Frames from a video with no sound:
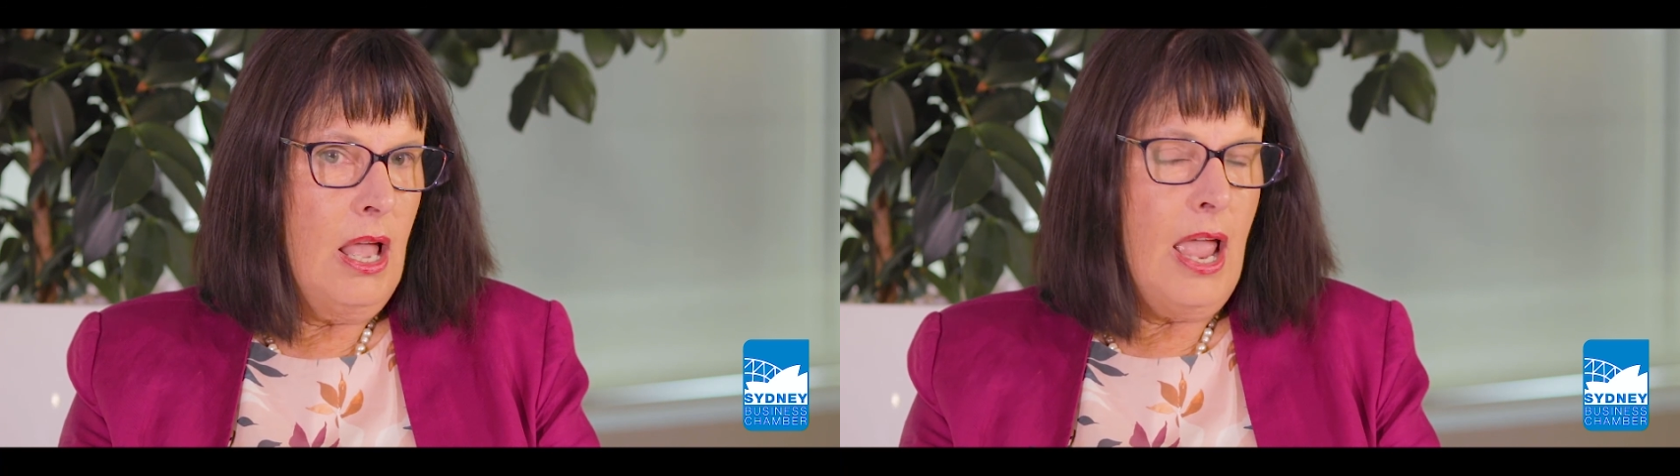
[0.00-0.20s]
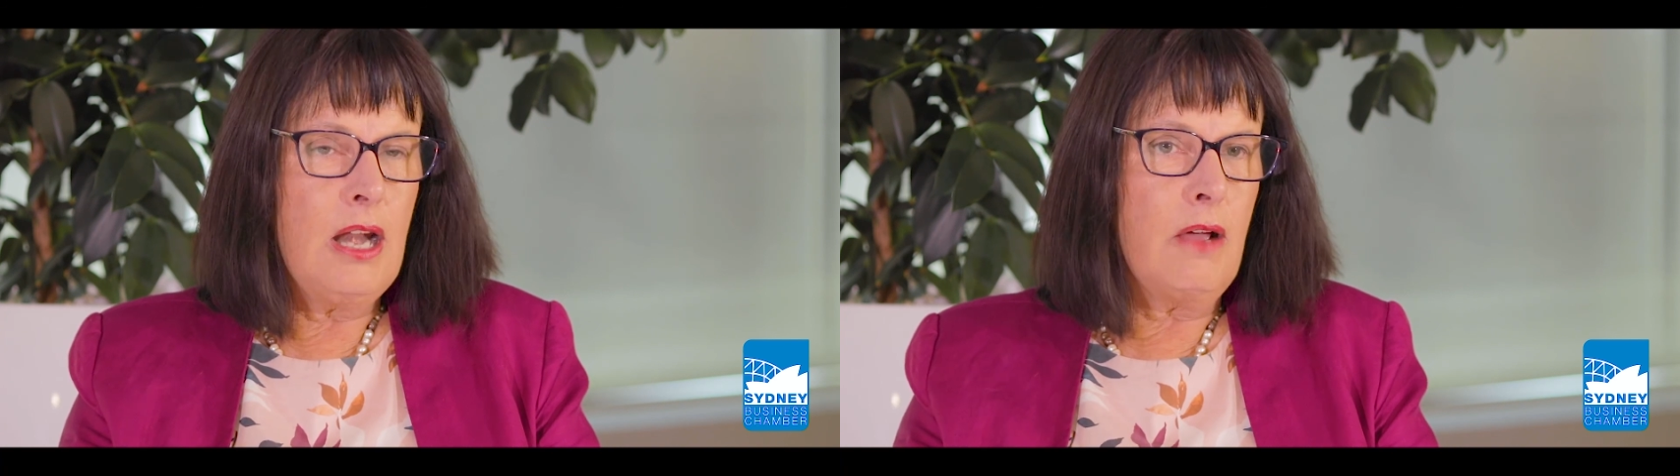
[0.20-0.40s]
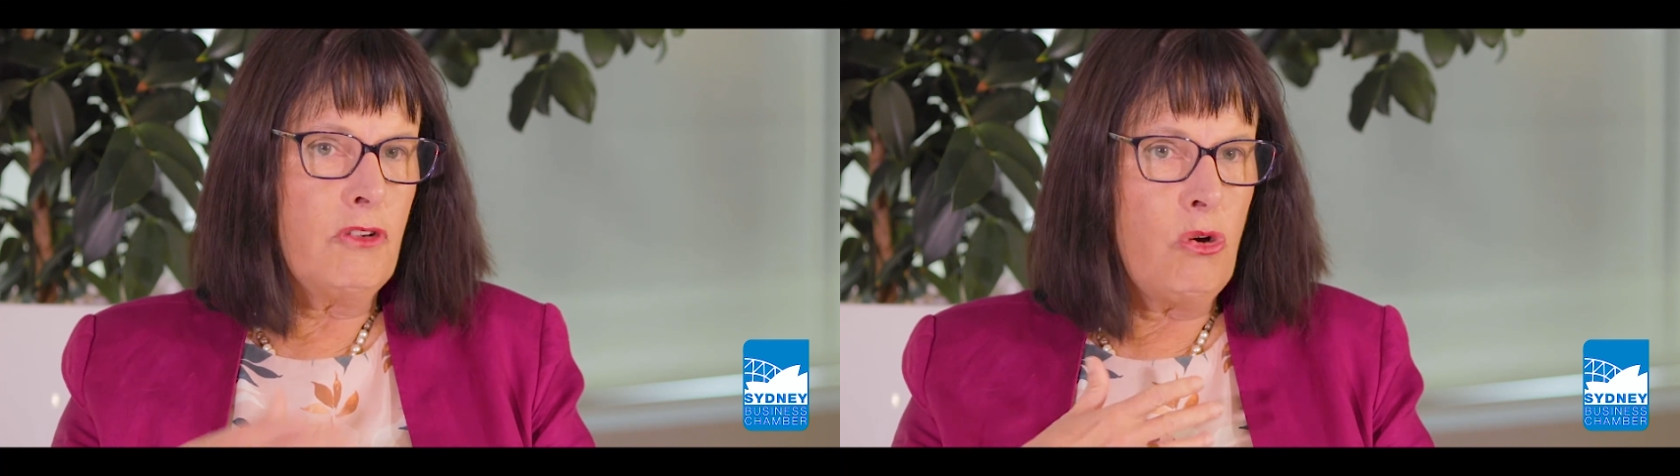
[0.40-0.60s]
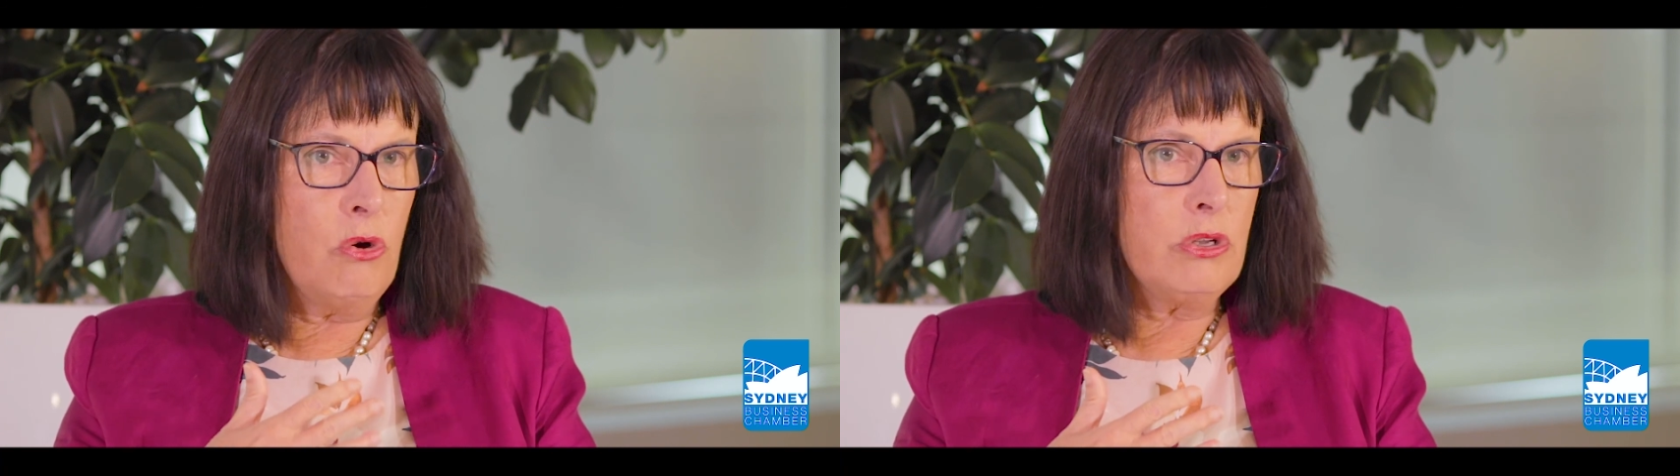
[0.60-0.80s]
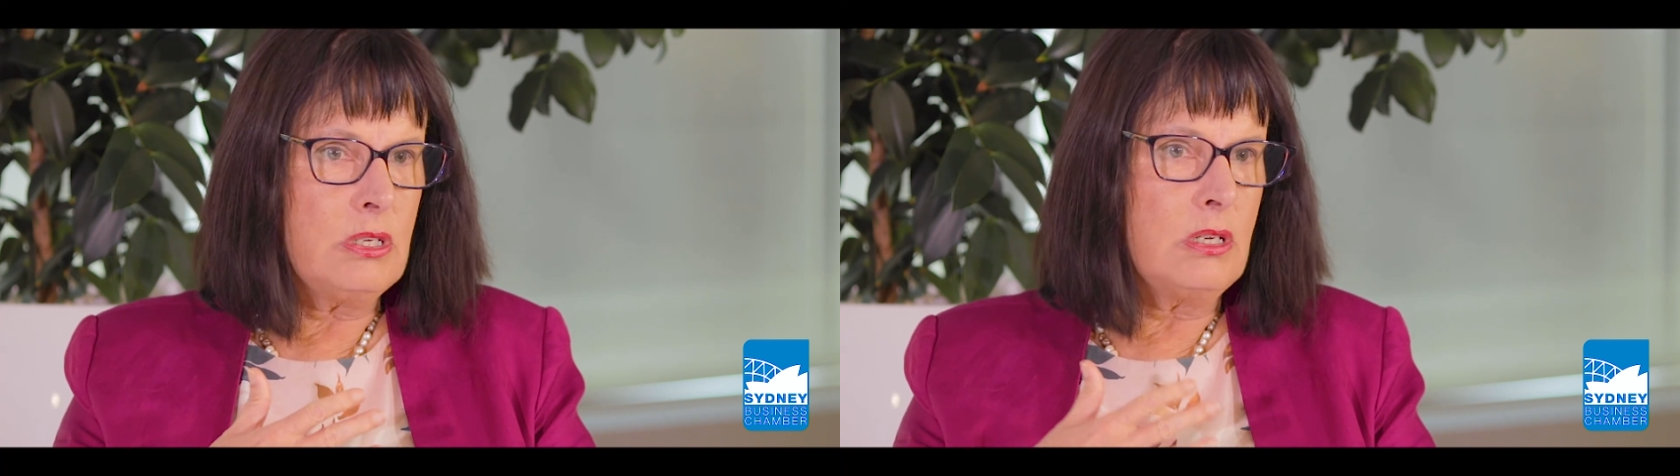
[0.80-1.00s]
And of
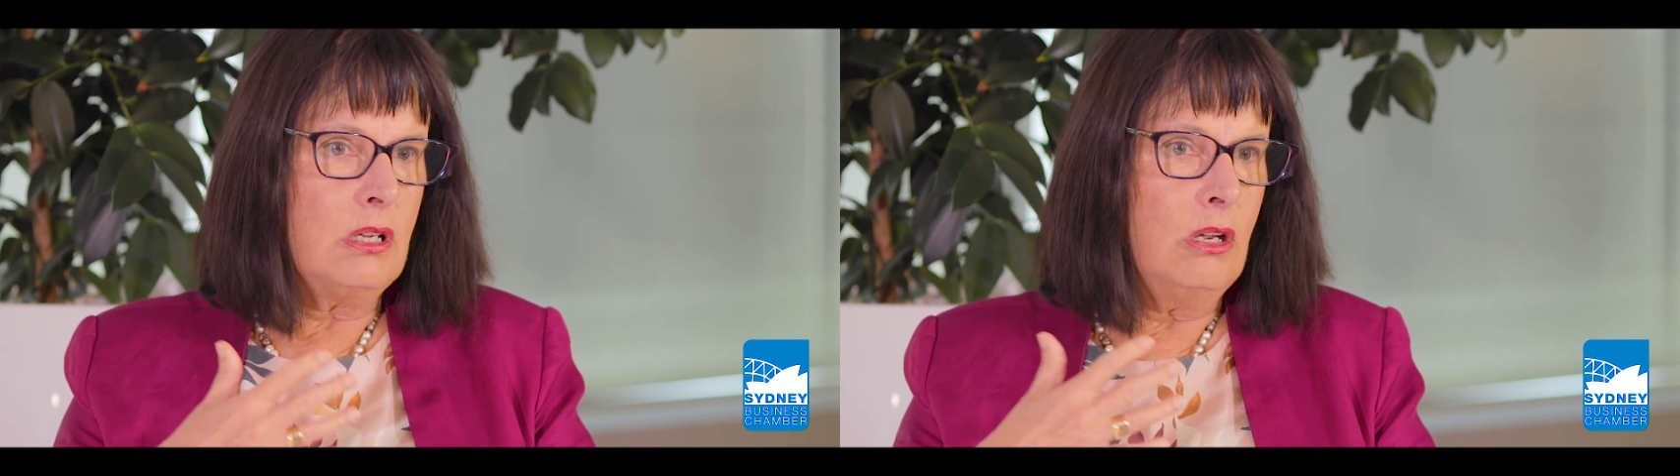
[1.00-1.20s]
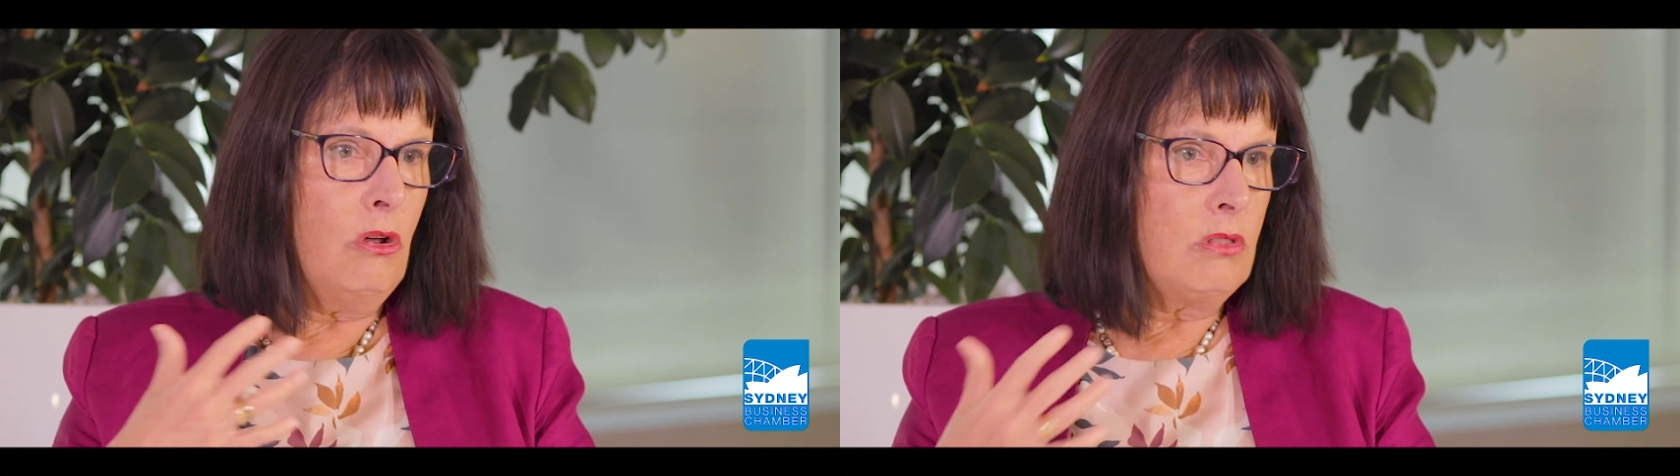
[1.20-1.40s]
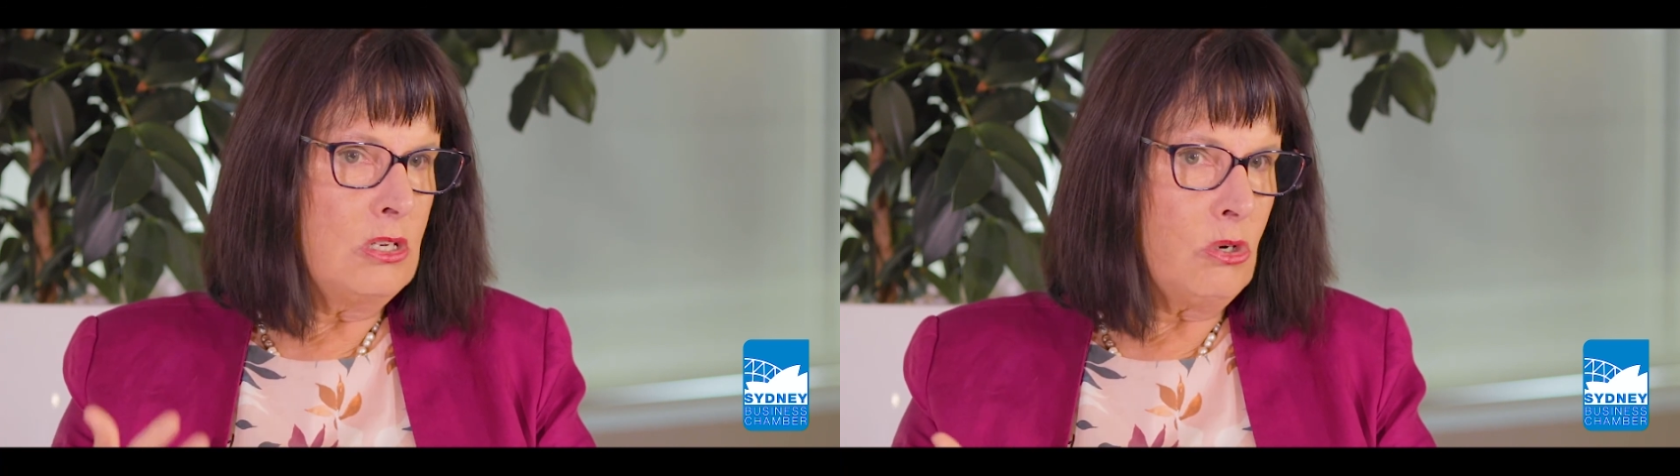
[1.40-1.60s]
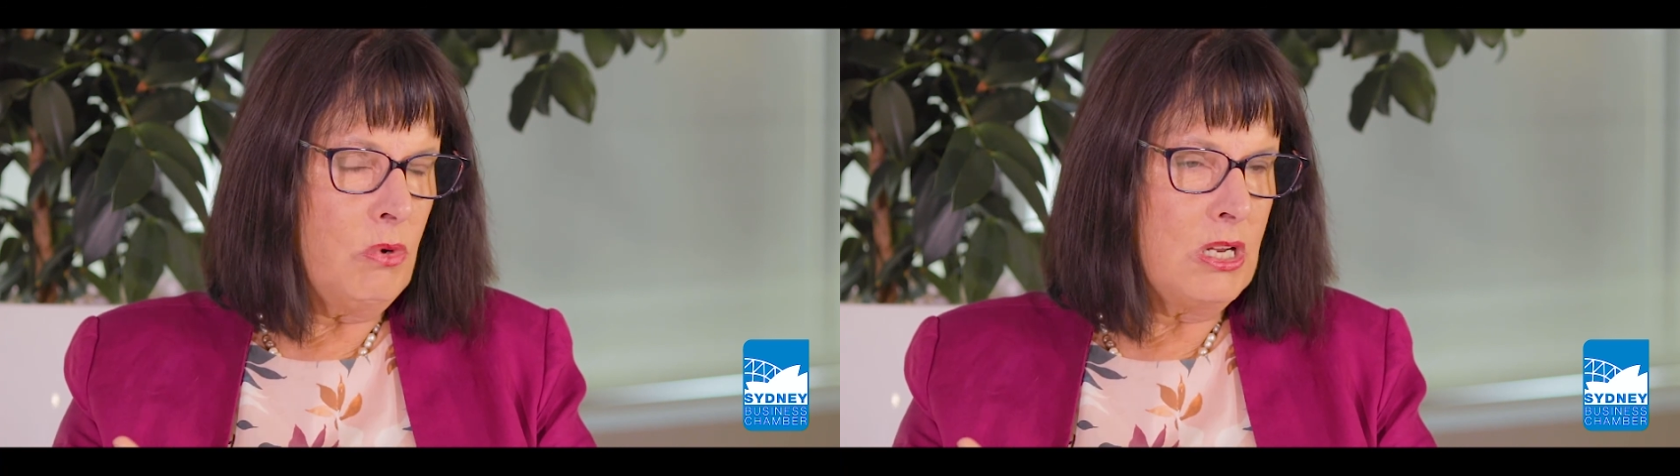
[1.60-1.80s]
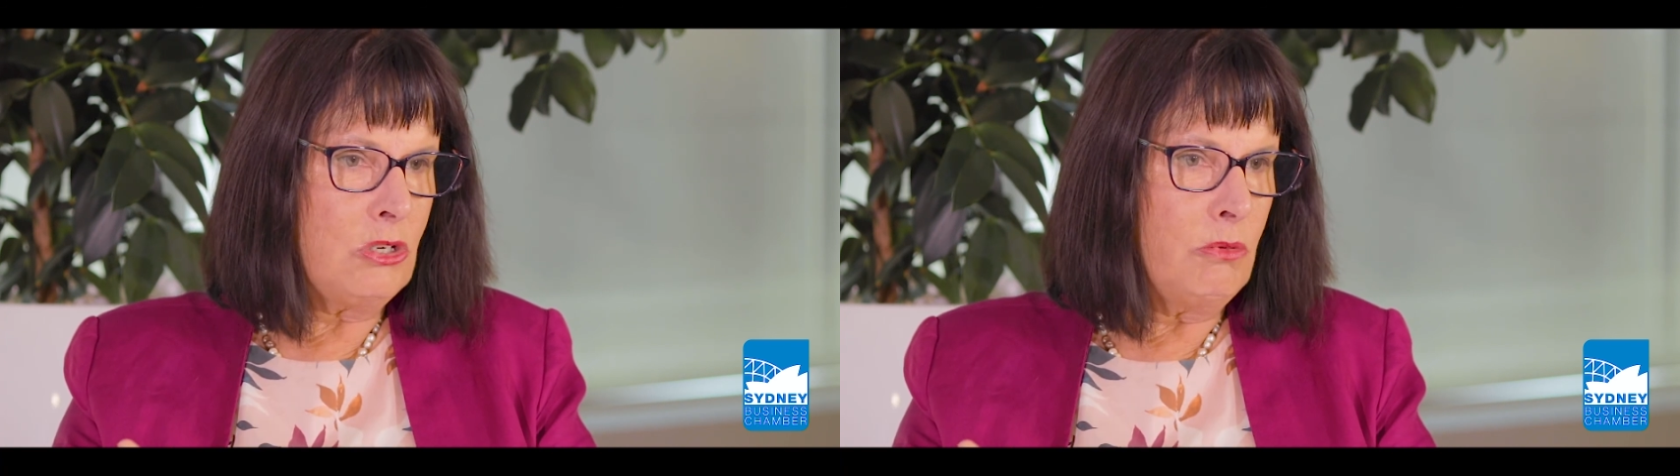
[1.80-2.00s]
course, there's
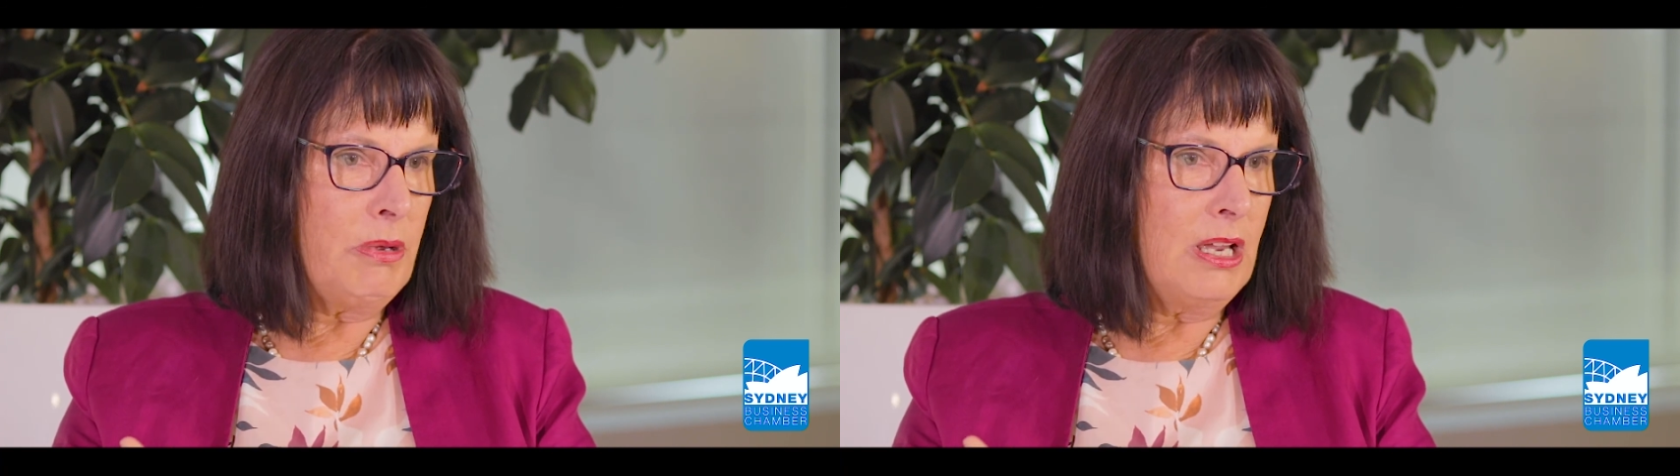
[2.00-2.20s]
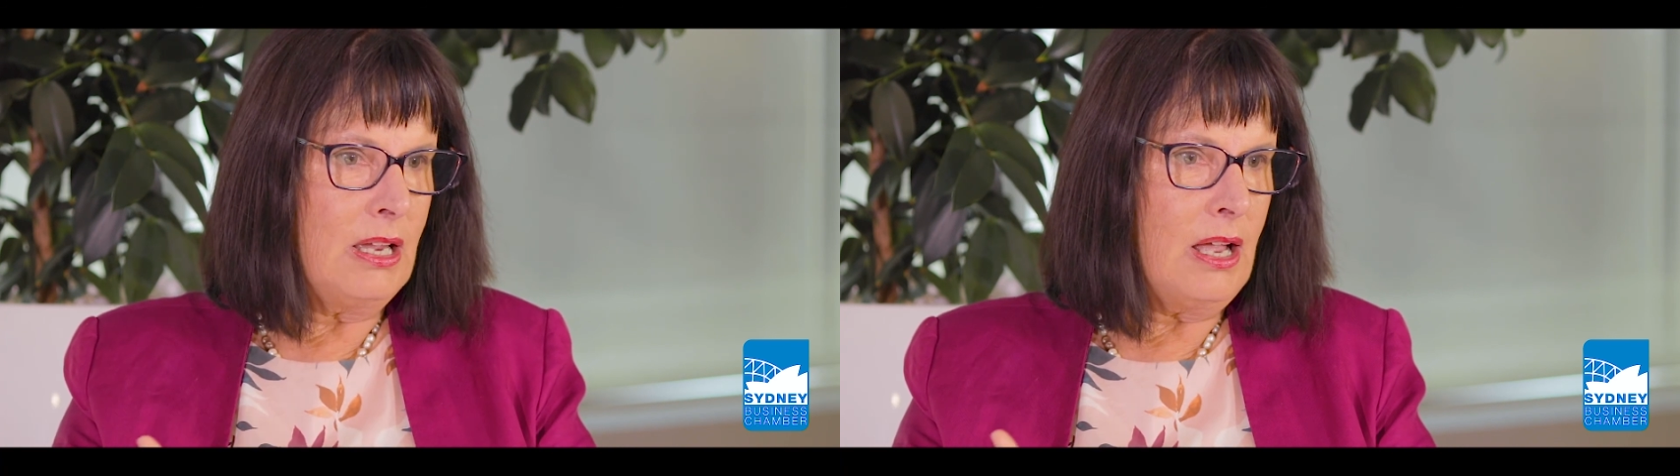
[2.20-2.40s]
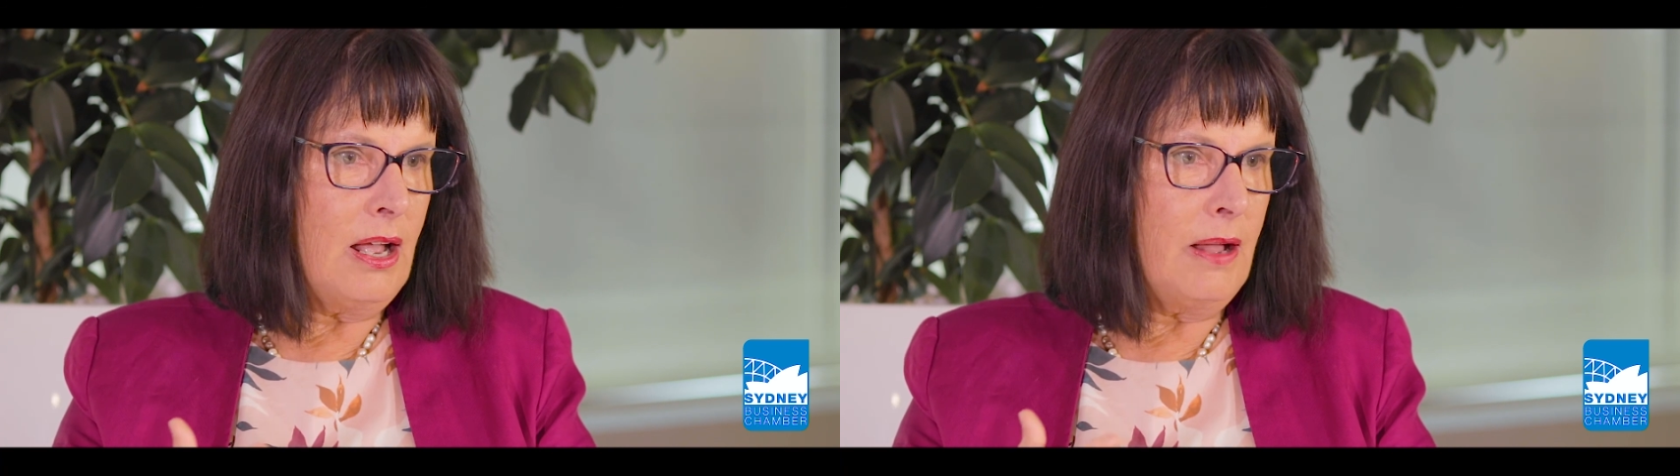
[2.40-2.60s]
always should be